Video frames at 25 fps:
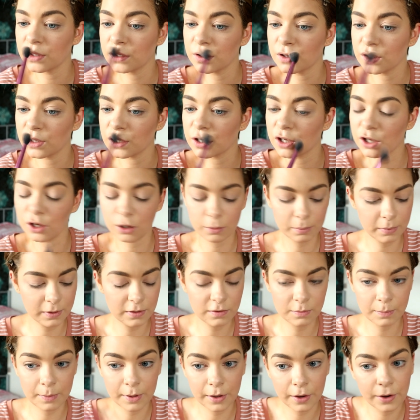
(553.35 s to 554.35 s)
the
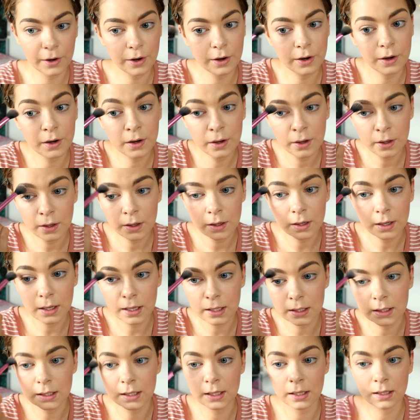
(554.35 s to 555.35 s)
cupid's bow,
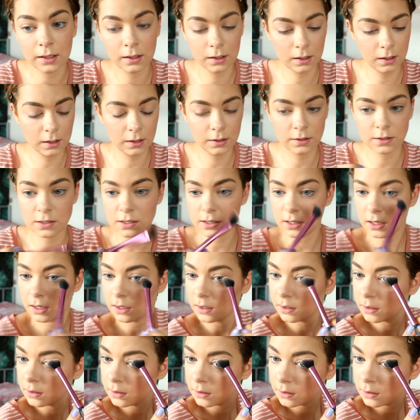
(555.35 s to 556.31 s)
and then under